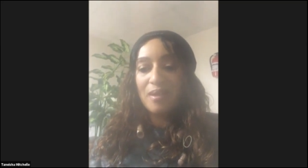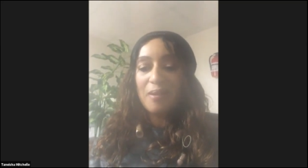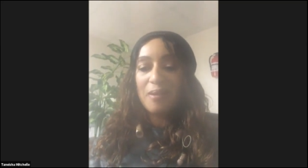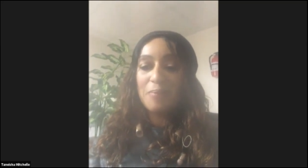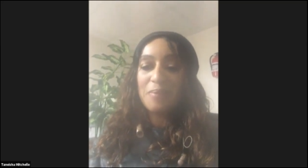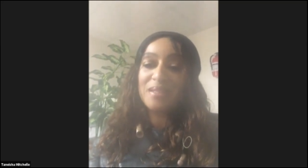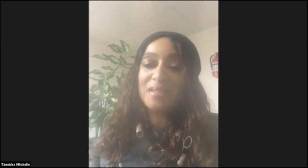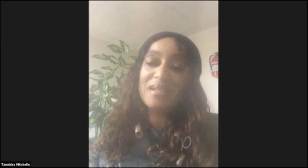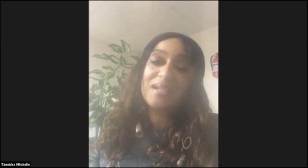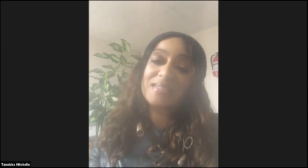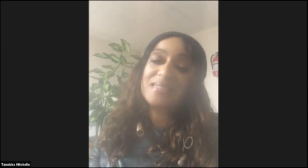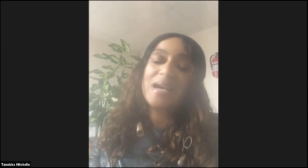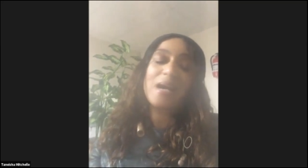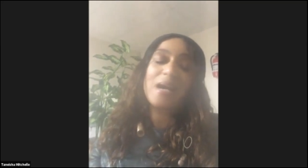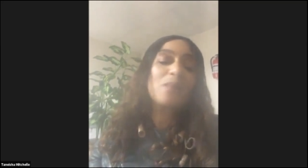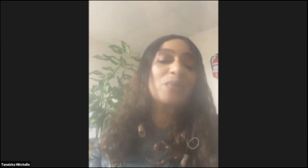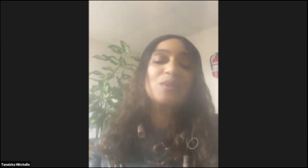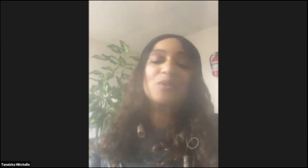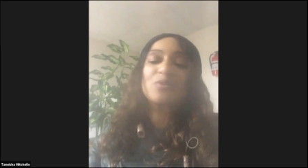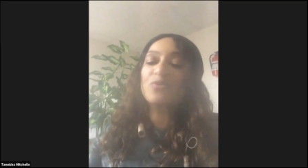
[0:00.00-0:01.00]
Because I
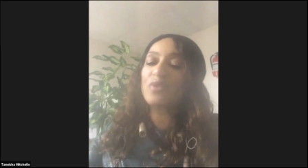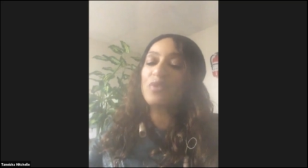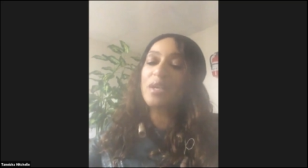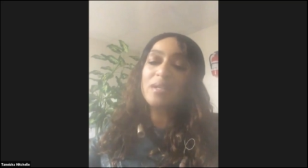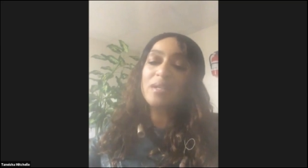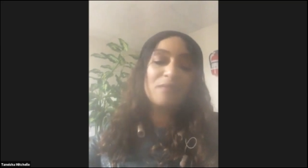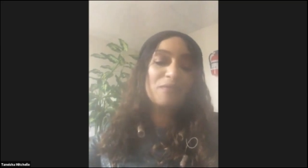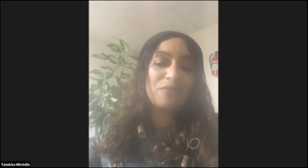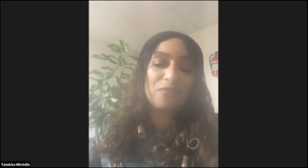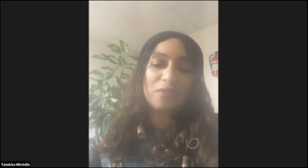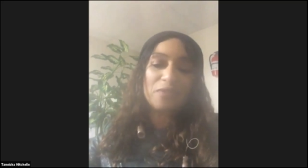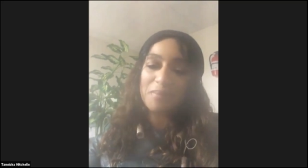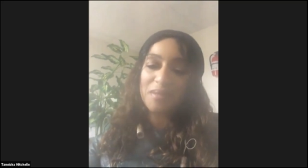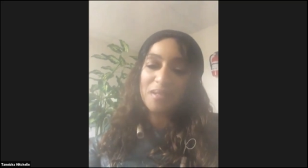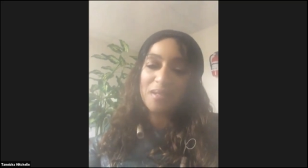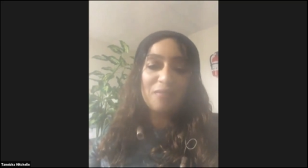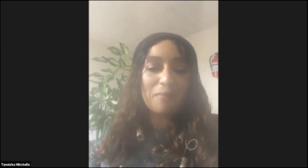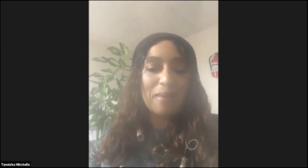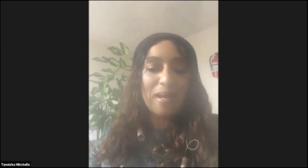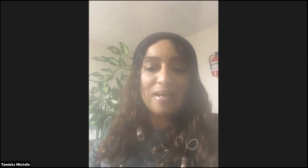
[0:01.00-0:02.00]
was running from
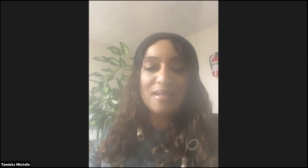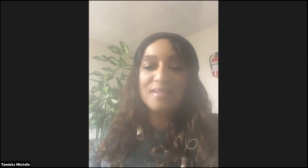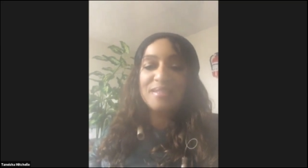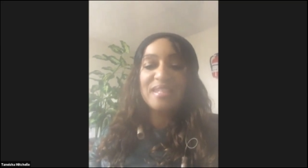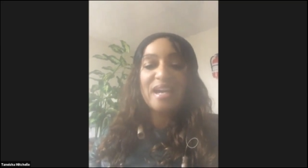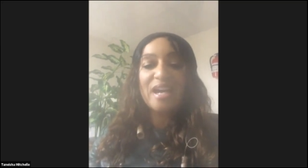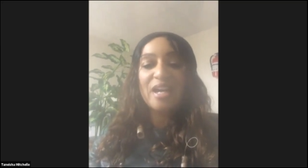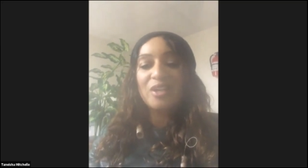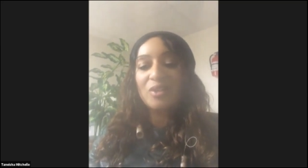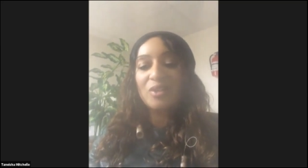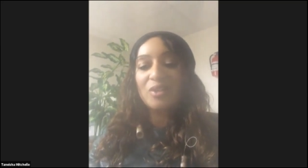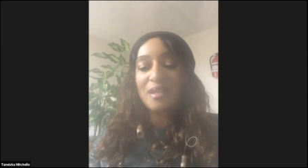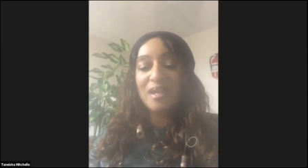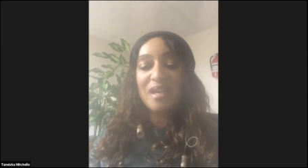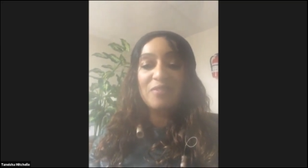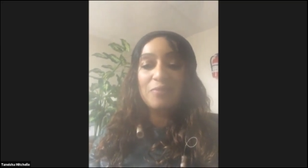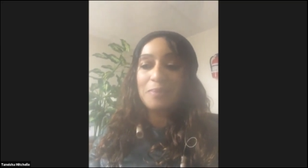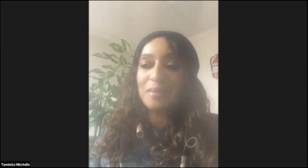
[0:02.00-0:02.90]
love my entire life